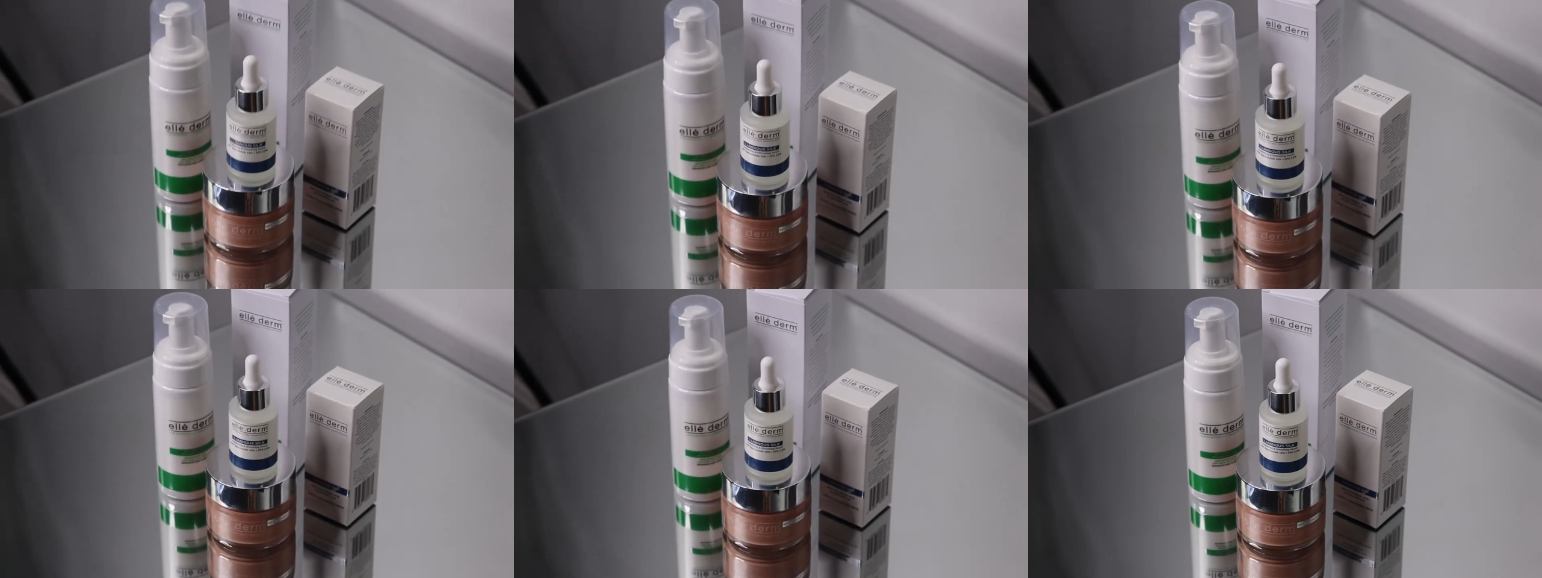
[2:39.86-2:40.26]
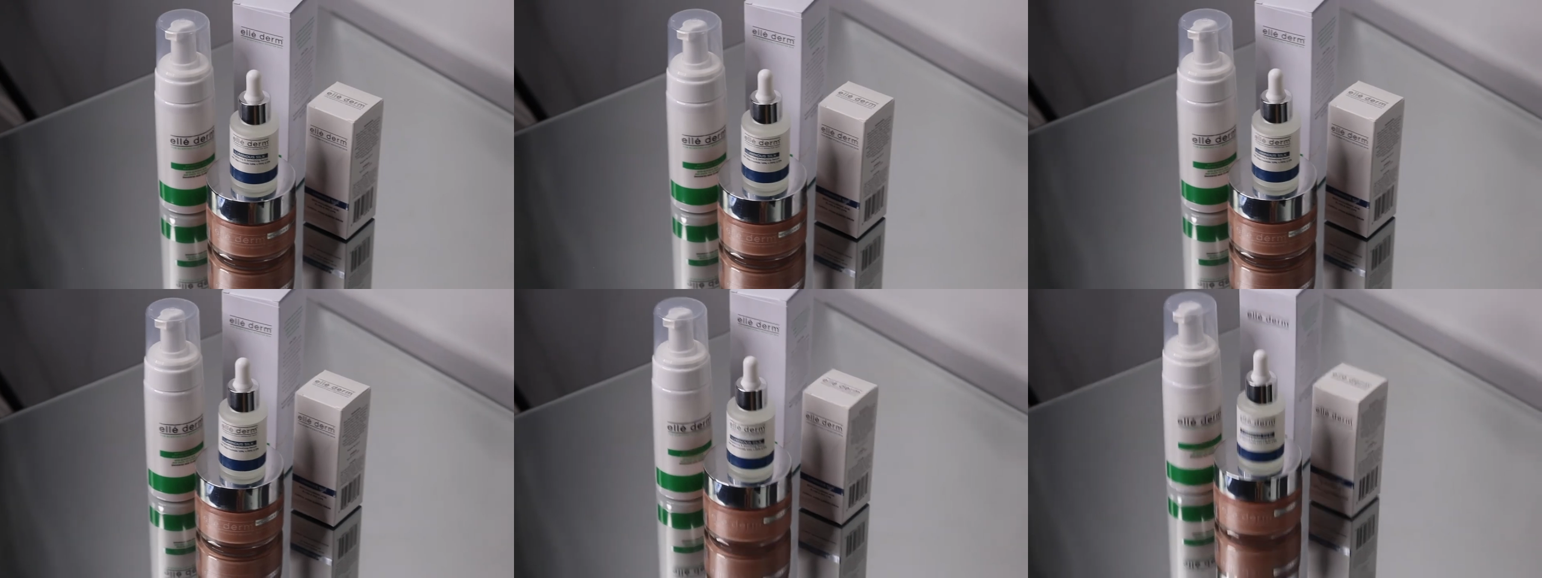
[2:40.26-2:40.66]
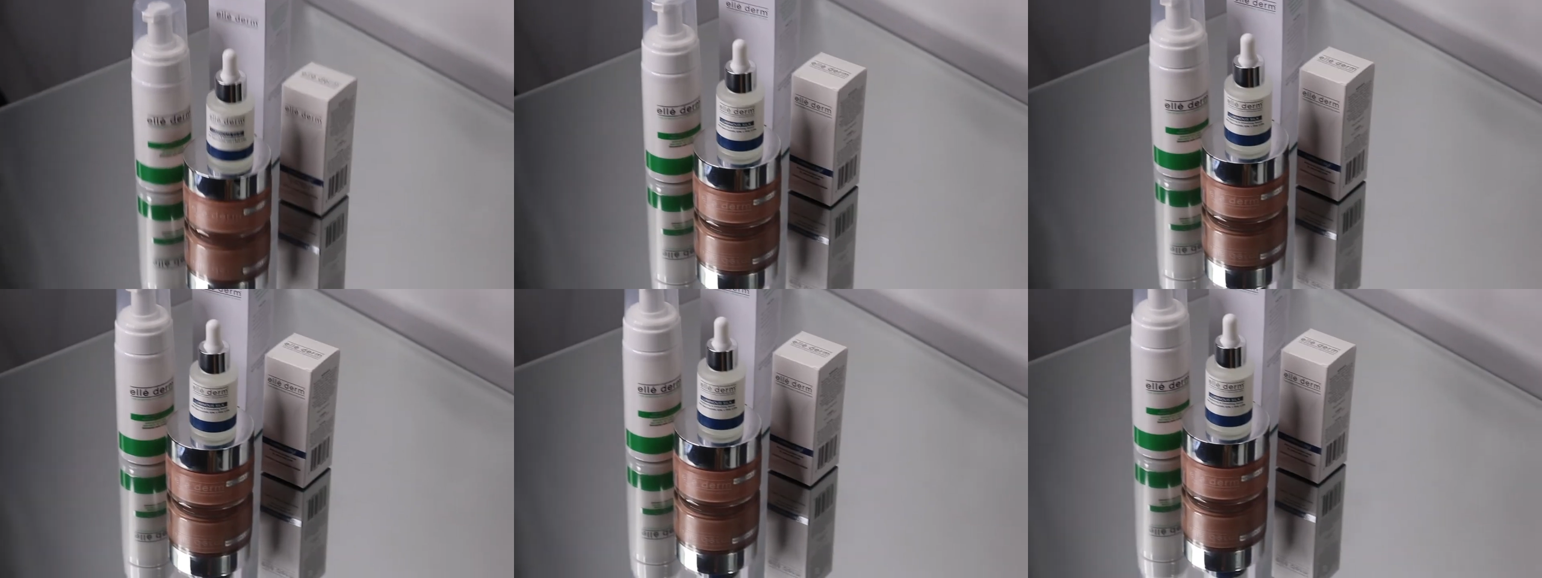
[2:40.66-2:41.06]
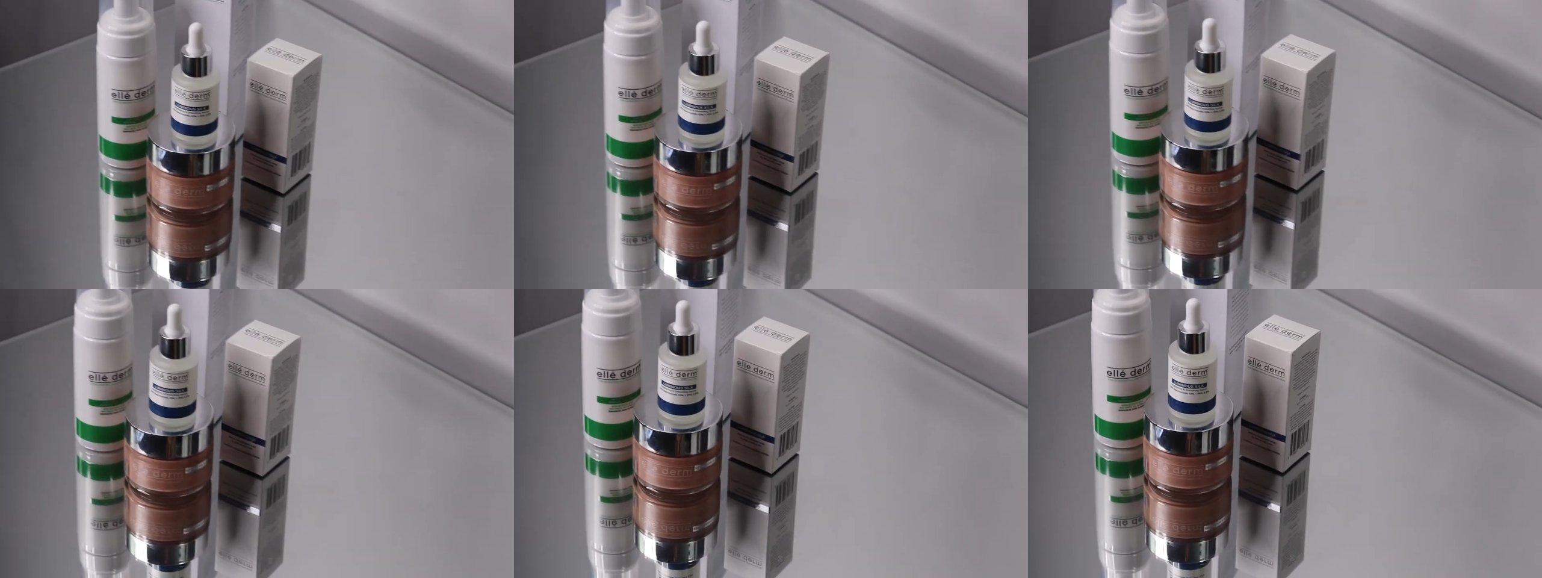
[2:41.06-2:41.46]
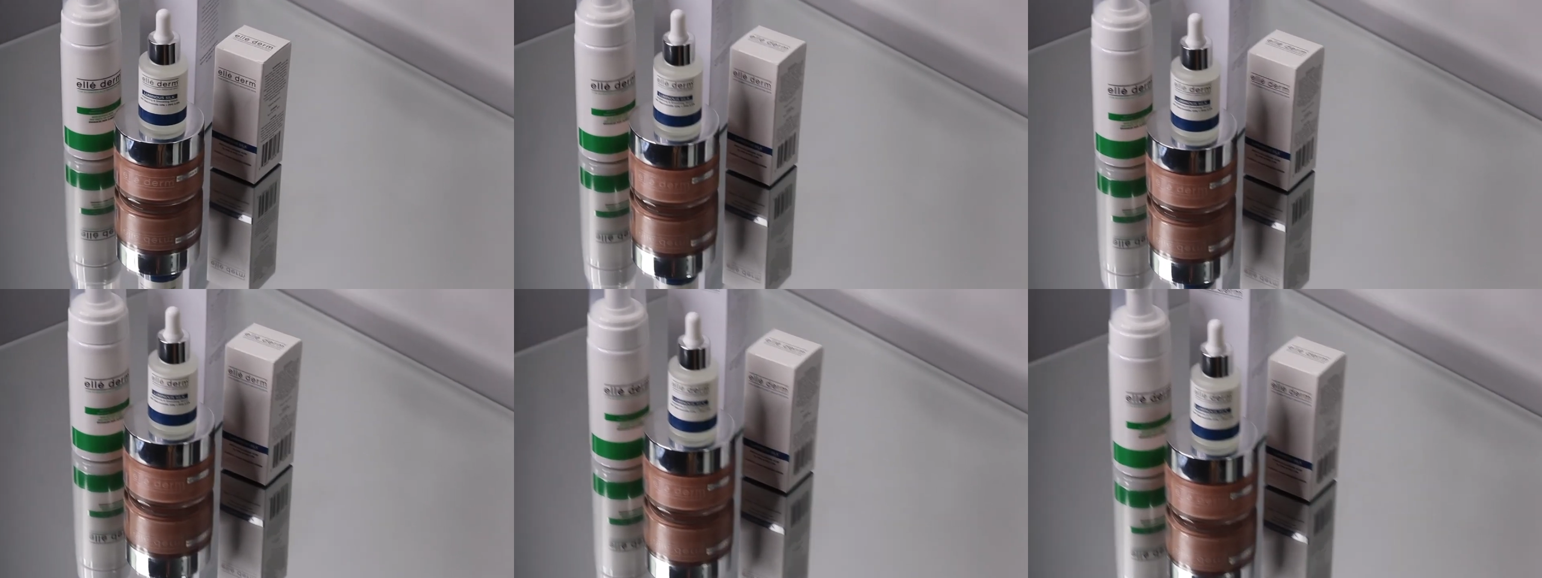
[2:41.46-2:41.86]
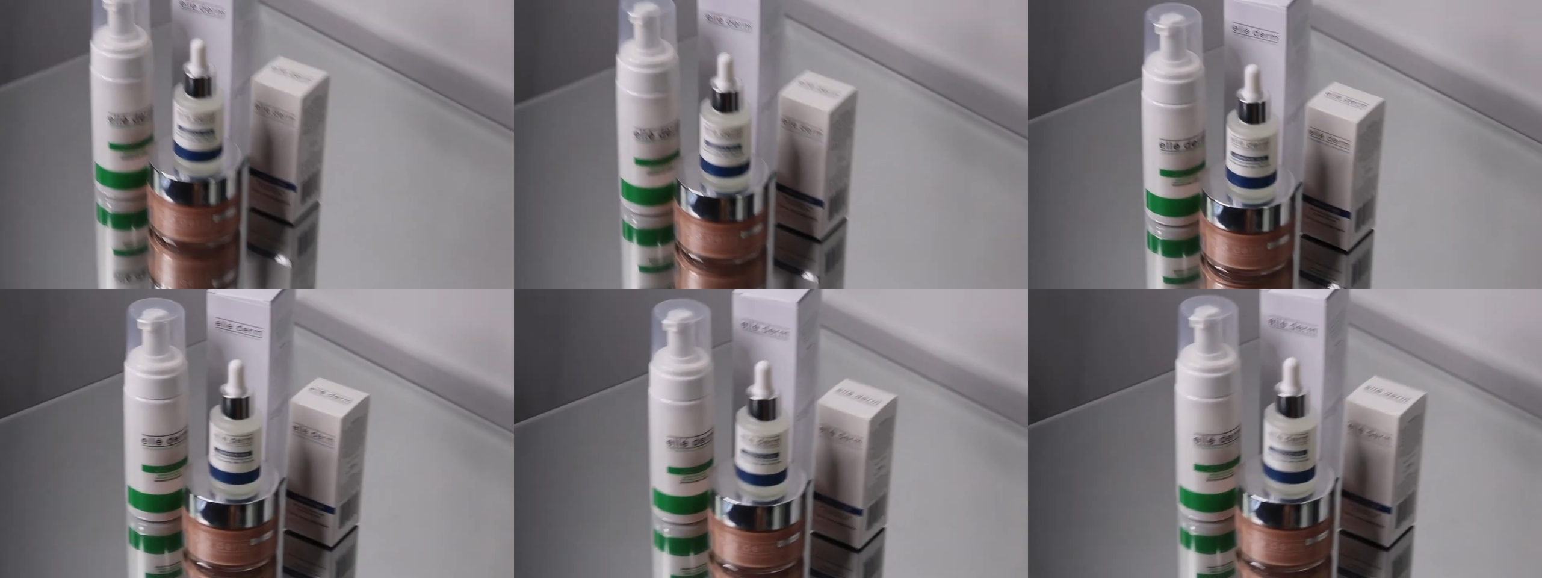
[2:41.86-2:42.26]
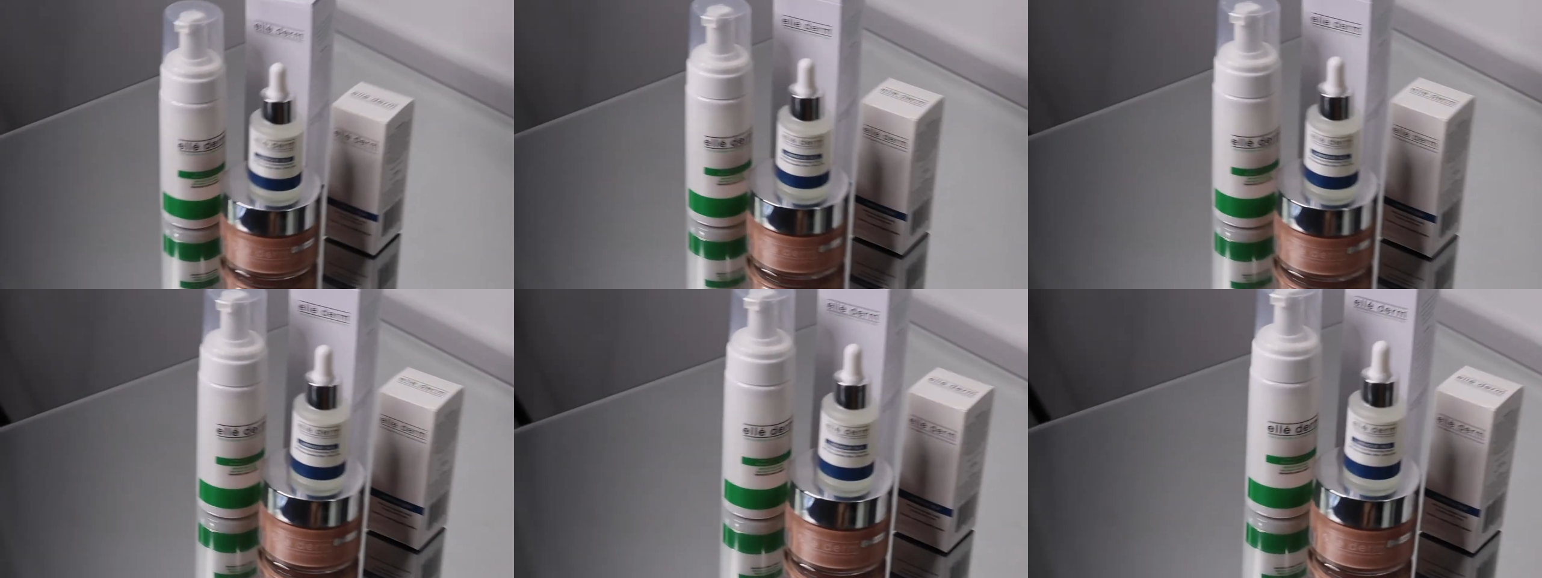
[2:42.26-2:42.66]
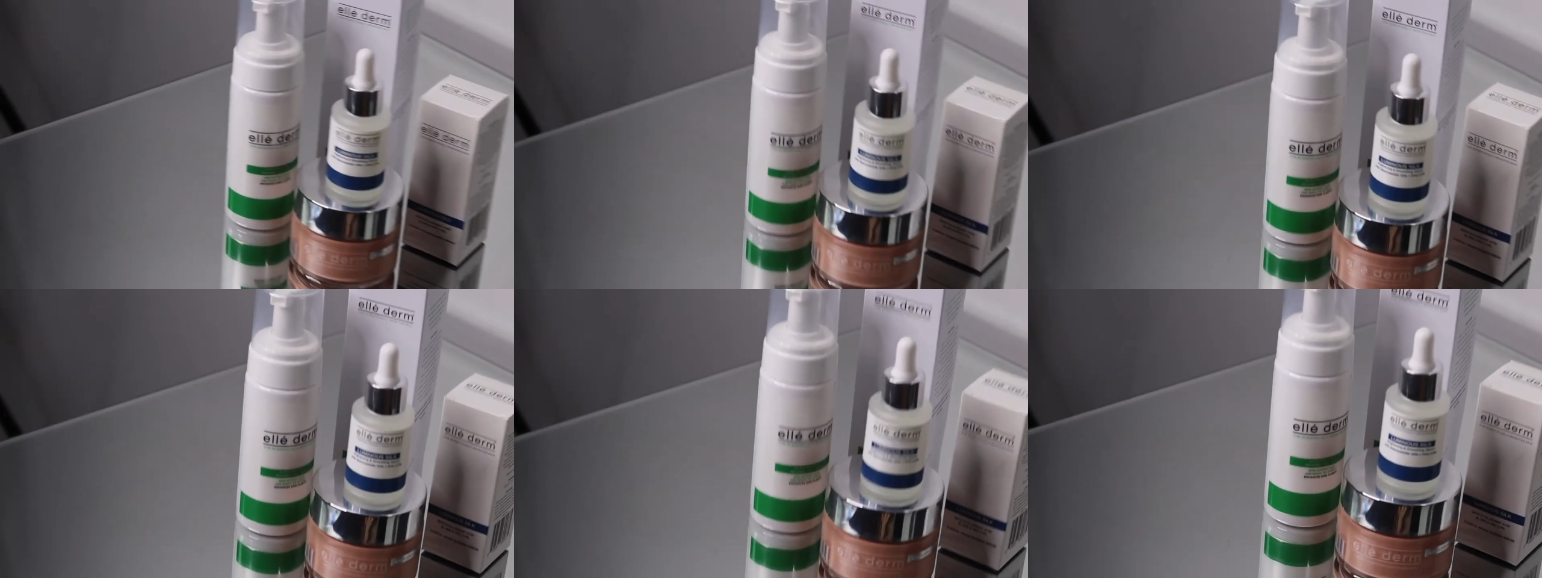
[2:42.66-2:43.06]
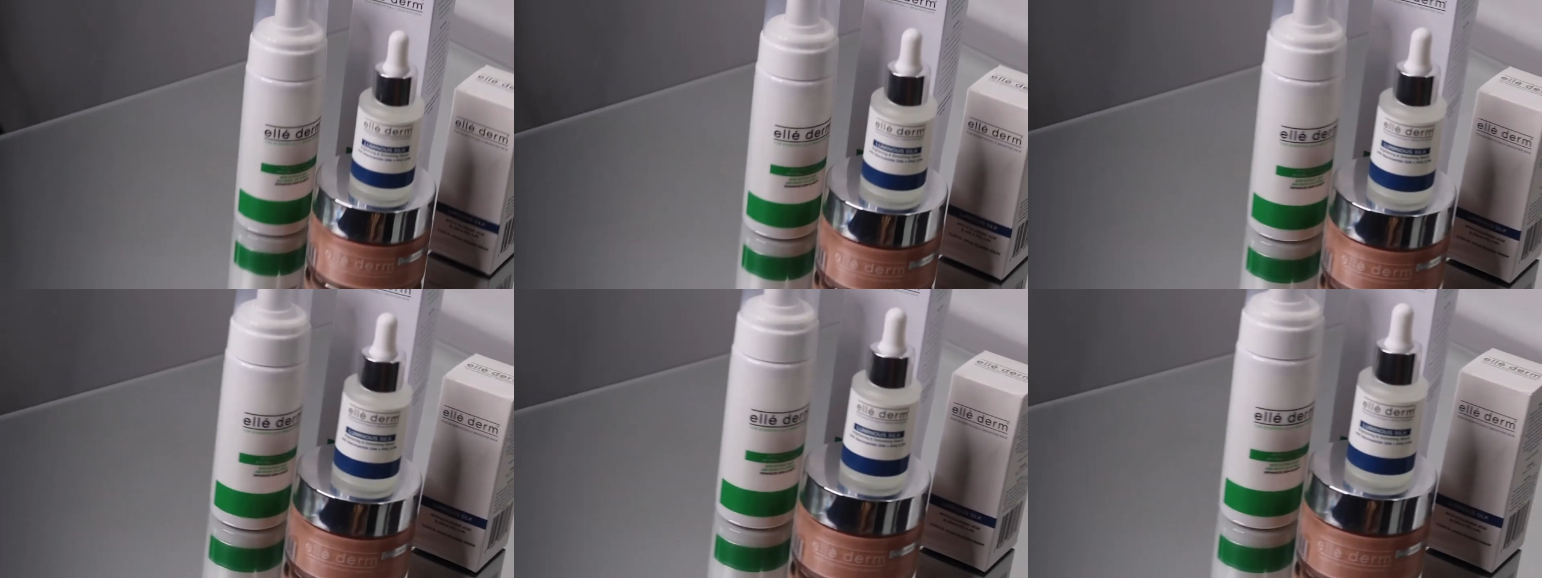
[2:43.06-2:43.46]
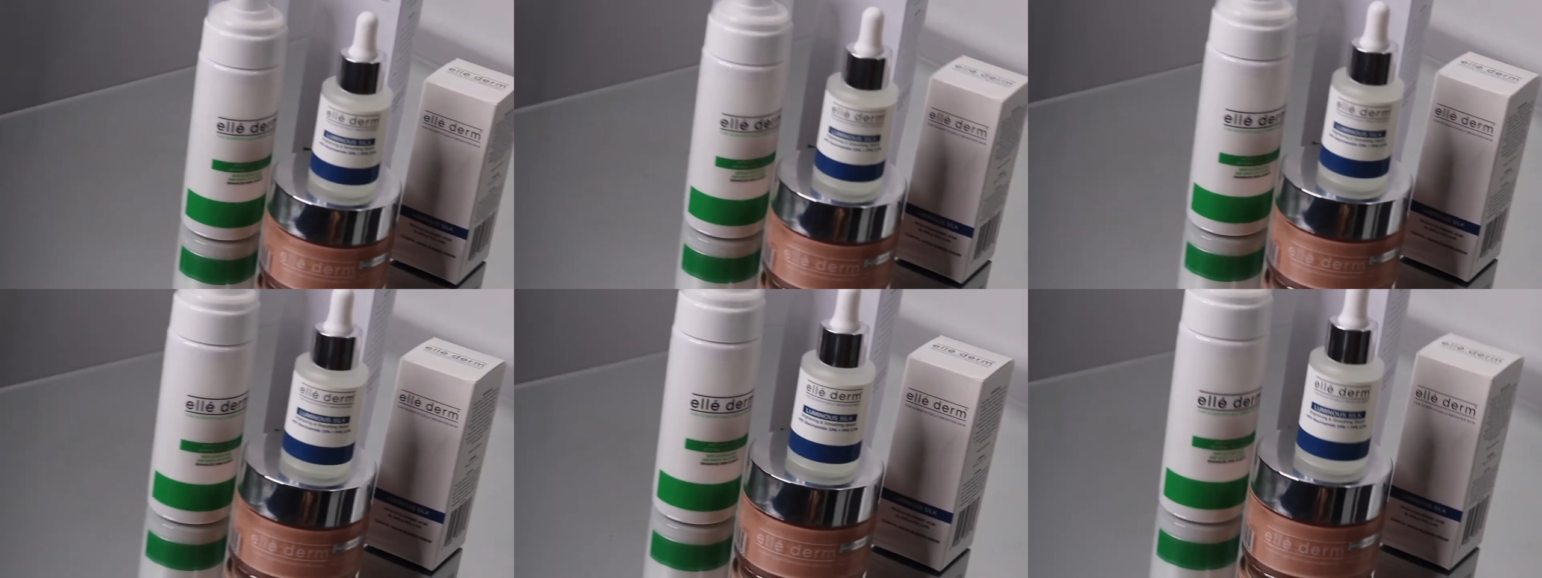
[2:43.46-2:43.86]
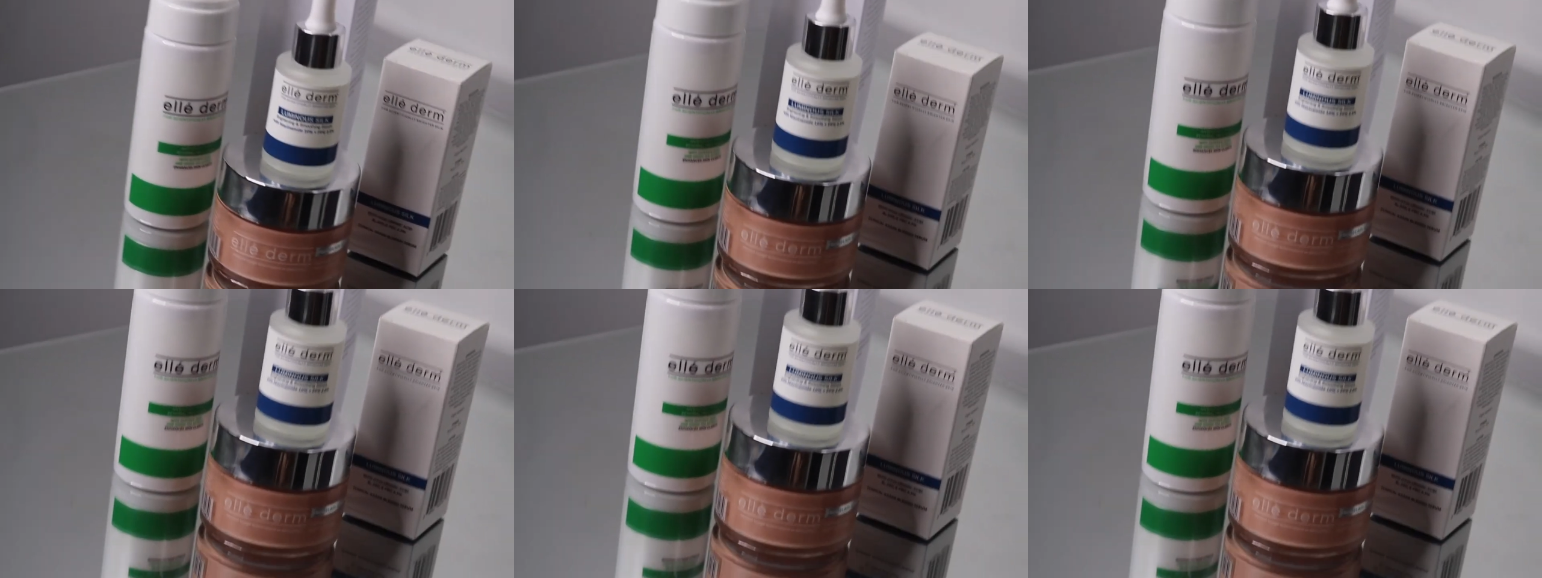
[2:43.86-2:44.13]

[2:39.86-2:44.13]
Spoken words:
No face is visible, so there are no lips to read.